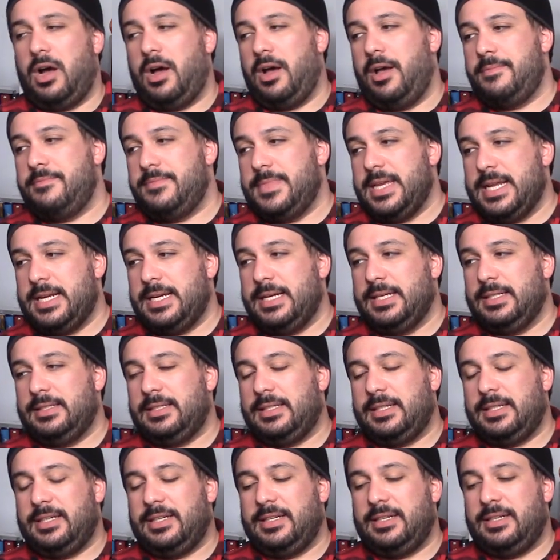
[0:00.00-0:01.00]

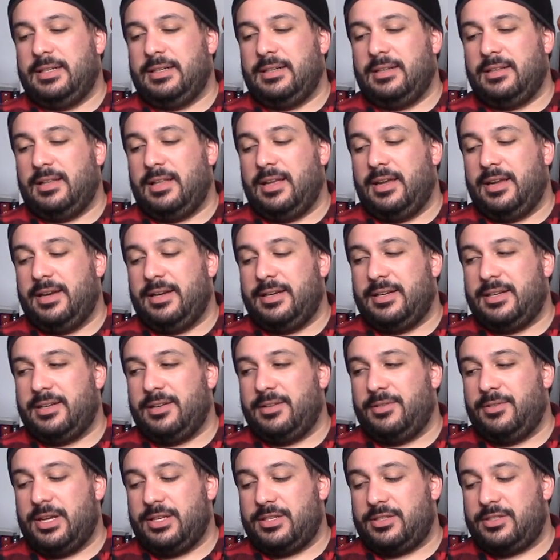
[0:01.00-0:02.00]
immediately, like,
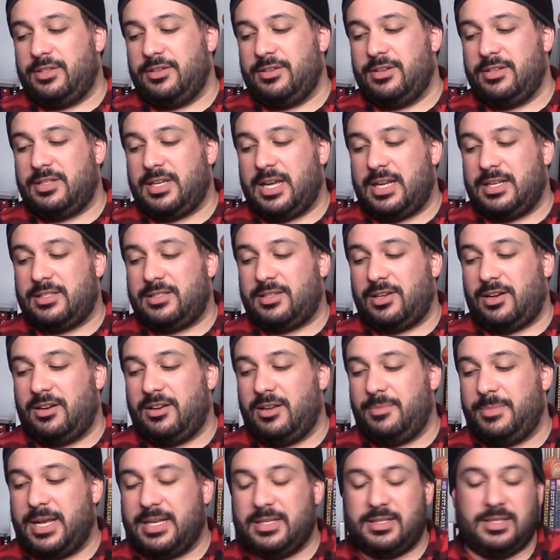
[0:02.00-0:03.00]
as soon as I saw
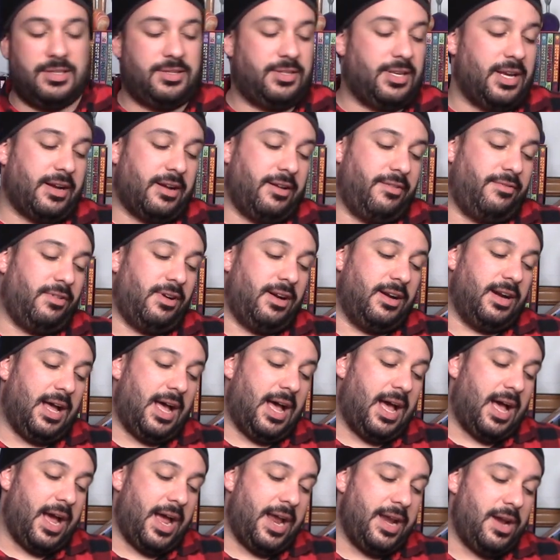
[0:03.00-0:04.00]
him as the second run,
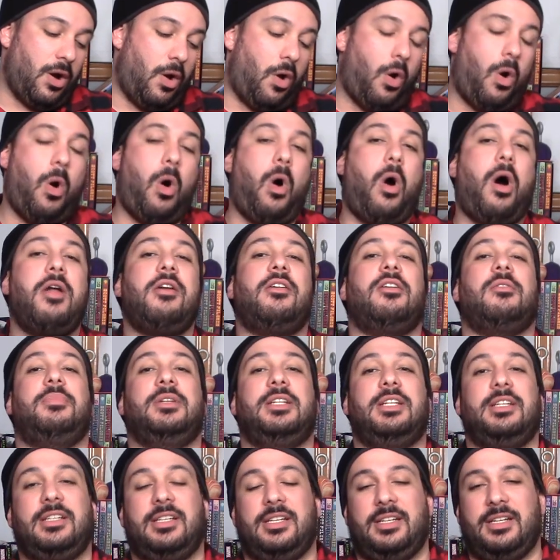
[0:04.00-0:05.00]
I
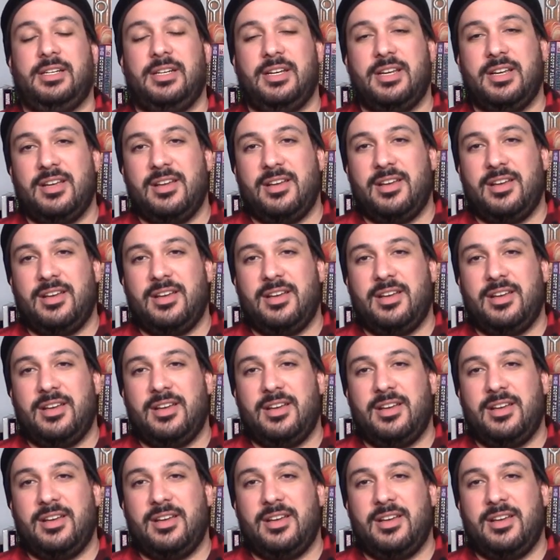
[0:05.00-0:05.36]
audibly